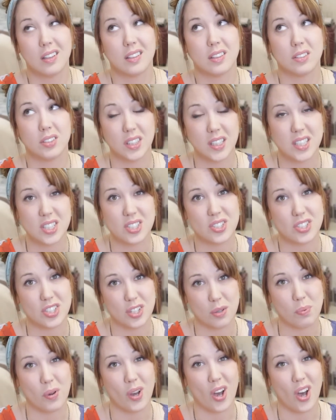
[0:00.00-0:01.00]
The
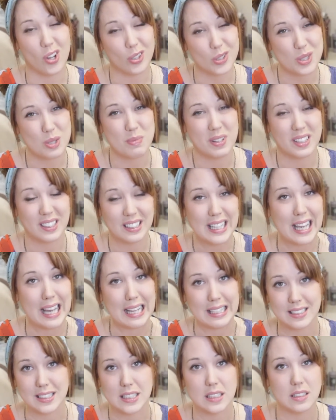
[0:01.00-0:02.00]
relationship ultimately
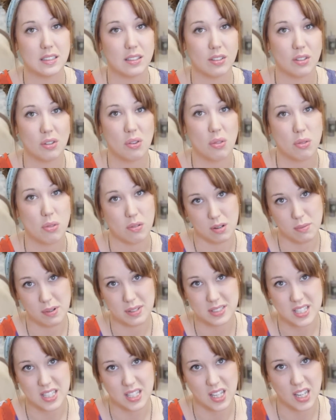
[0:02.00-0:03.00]
ended 3
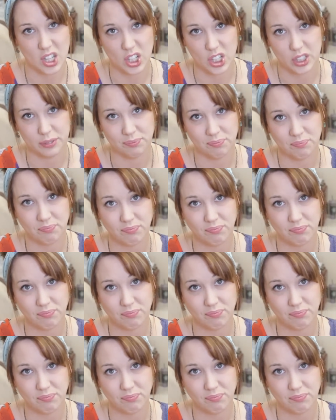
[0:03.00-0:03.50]
months later.